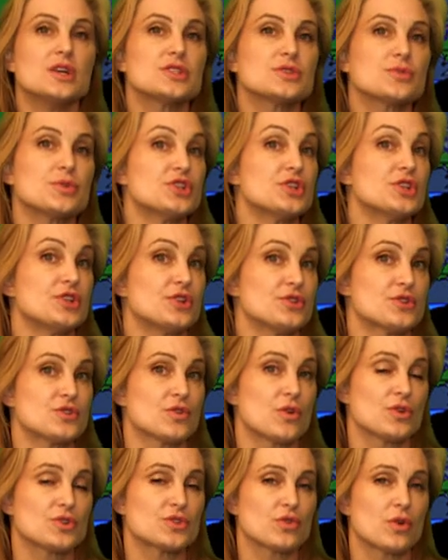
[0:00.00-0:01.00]
Switching to your
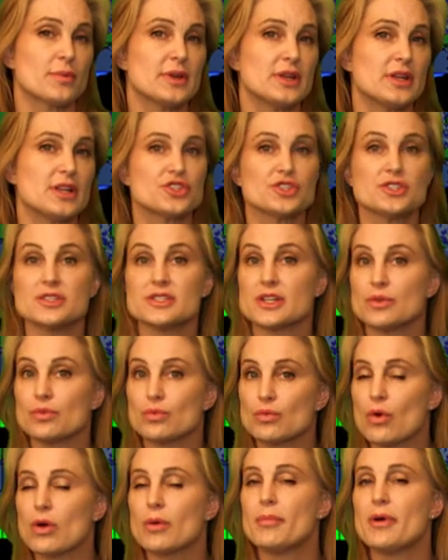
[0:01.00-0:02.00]
solar storm conditions and
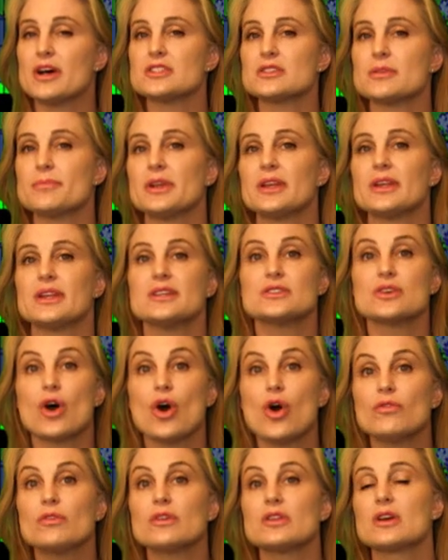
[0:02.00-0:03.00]
aurora possibilities
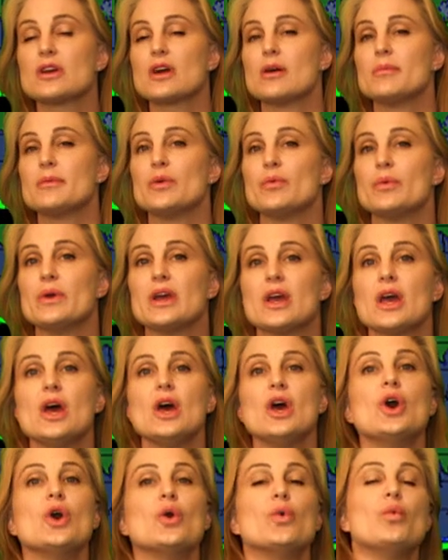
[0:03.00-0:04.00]
over the coming week.
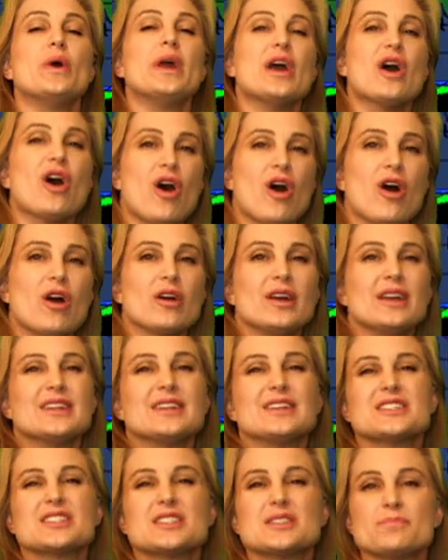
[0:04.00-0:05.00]
We are
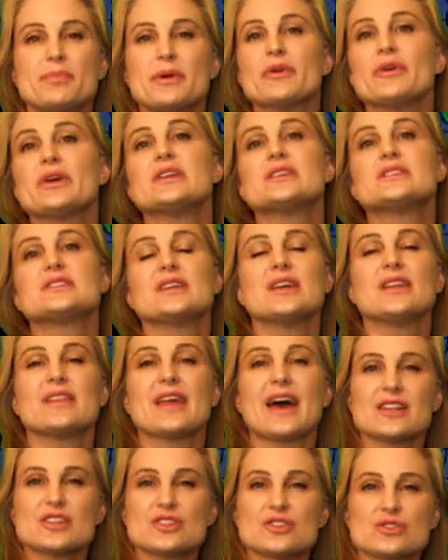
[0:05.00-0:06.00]
experiencing
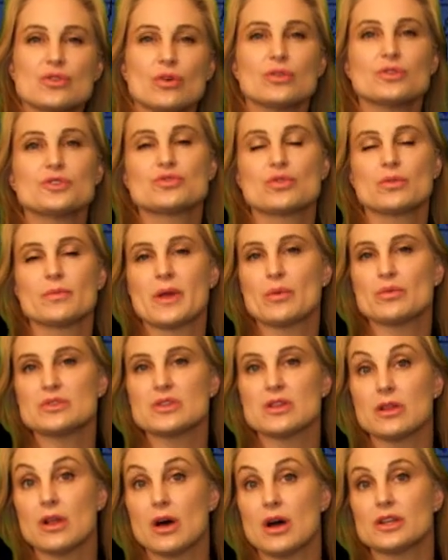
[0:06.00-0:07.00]
that solar storm that
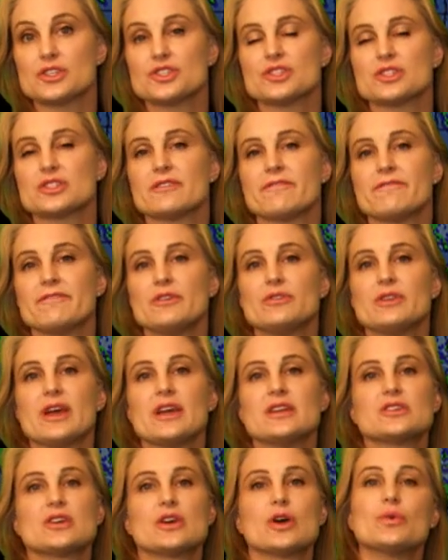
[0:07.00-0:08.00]
was launched just a few
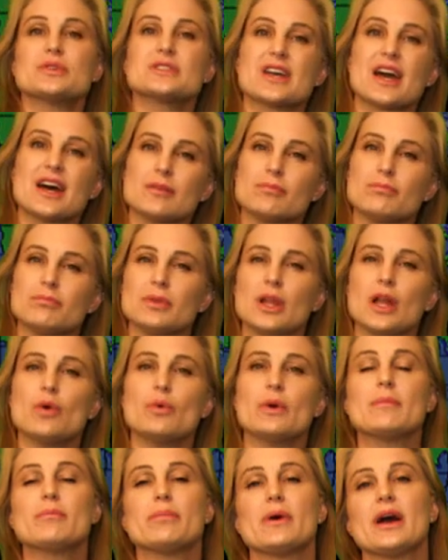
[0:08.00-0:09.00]
days ago. It's kind of
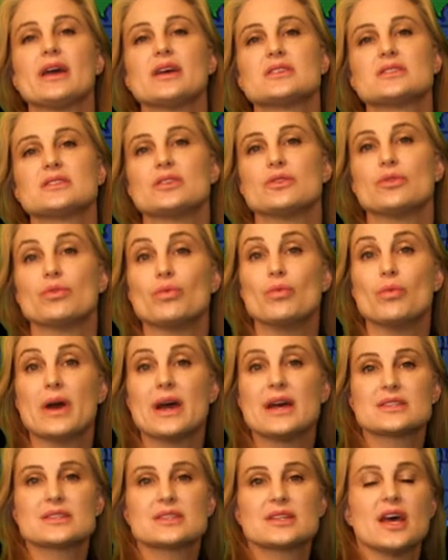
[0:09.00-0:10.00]
blowing by us to the
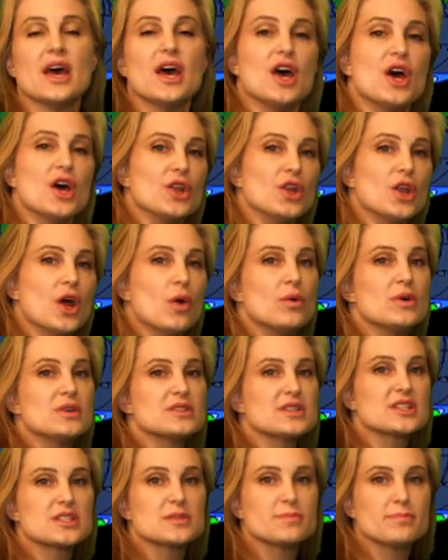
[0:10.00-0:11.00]
west. NOAA
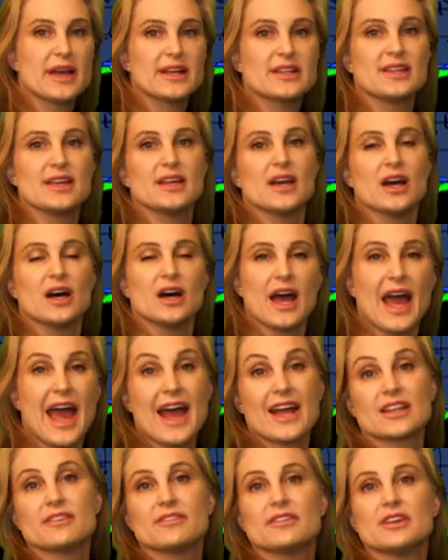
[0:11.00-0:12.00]
is expecting uh,
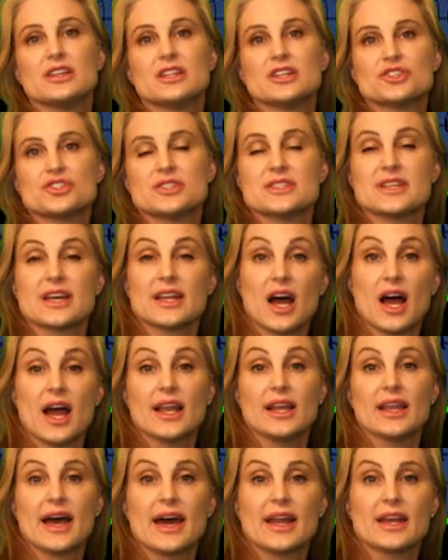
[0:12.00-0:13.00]
active conditions at
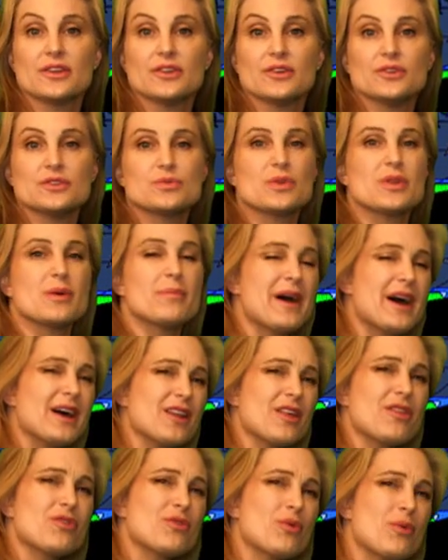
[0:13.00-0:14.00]
high latitudes with
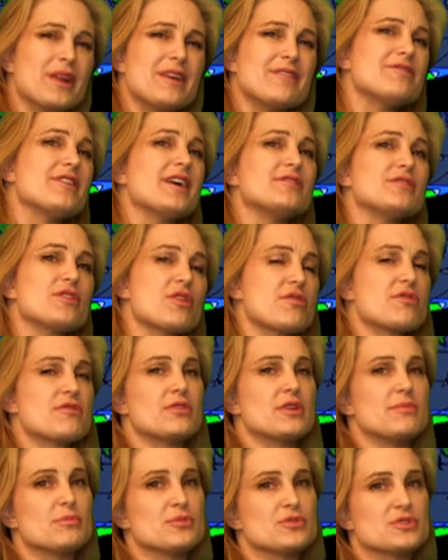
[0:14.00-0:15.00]
about a 25 to
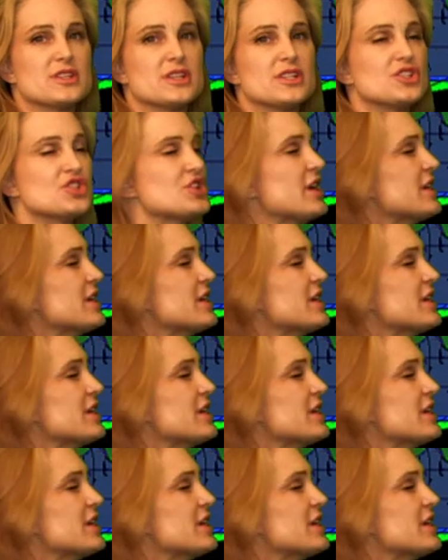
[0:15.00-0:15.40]
30 percent